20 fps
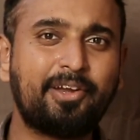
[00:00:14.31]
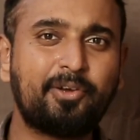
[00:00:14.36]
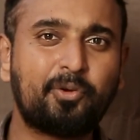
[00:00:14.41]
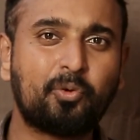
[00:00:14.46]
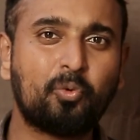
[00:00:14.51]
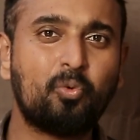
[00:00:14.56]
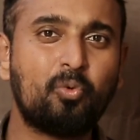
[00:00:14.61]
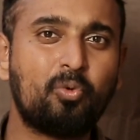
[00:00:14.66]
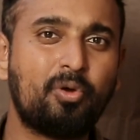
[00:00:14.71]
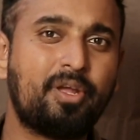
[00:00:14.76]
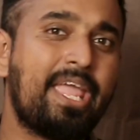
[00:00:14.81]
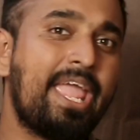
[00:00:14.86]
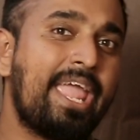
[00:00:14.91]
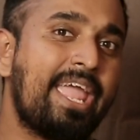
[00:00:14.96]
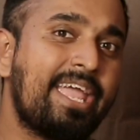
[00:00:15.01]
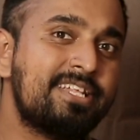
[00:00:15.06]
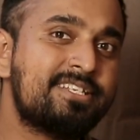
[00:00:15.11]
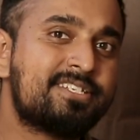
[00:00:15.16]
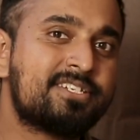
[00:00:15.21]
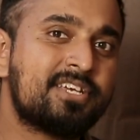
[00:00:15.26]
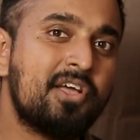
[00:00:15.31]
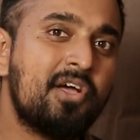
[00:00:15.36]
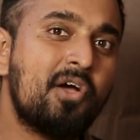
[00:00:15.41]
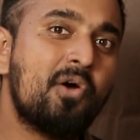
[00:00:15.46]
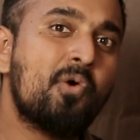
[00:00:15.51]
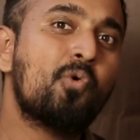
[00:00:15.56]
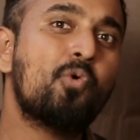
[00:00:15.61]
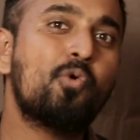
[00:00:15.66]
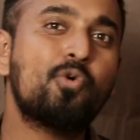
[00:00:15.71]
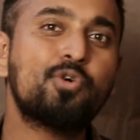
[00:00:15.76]
to gauge
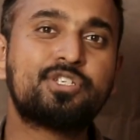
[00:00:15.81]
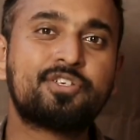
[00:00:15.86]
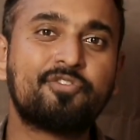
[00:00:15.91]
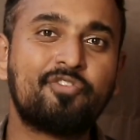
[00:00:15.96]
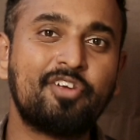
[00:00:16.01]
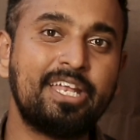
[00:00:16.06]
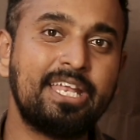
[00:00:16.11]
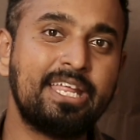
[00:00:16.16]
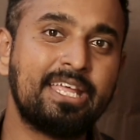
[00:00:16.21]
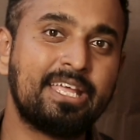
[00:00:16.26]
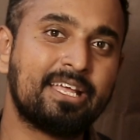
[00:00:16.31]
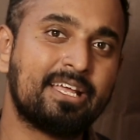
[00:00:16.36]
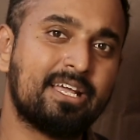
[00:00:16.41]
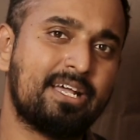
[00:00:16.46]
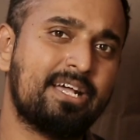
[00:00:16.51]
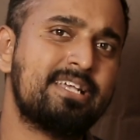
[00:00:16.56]
who is winning.